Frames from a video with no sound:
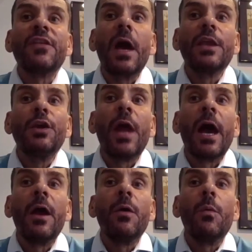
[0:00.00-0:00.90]
you
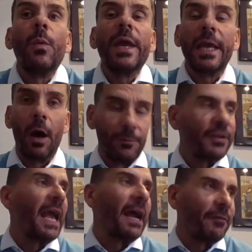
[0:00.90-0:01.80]
know, we obviously
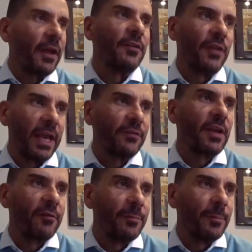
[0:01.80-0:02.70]
have to adhere to
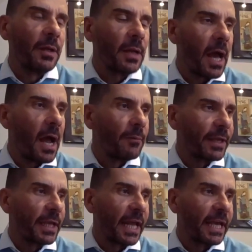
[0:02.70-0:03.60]
government
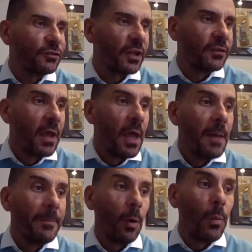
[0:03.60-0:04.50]
regulations,
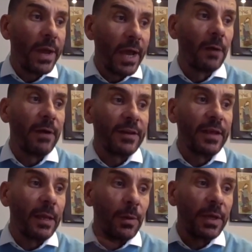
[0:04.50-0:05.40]
but we are ready. We